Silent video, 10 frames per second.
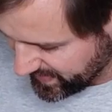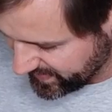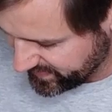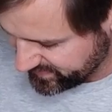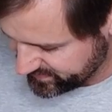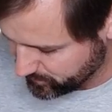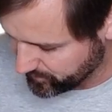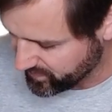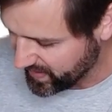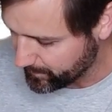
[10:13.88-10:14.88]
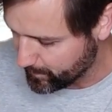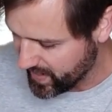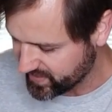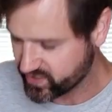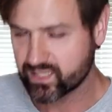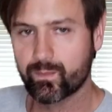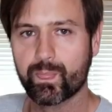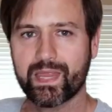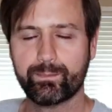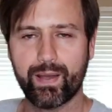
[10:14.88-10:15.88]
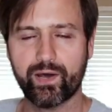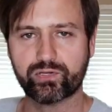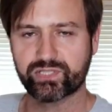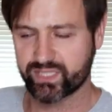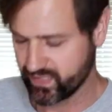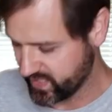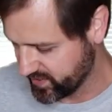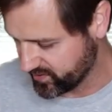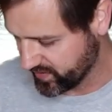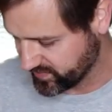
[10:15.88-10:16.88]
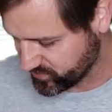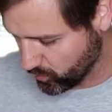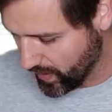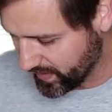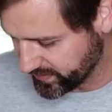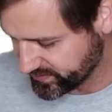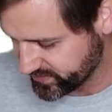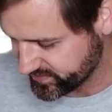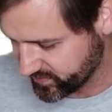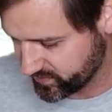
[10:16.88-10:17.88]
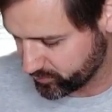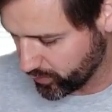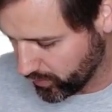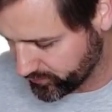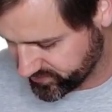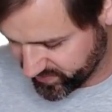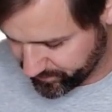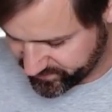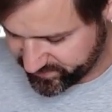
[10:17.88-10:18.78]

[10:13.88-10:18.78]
then we've got a mesh pouch here as well, just to throw some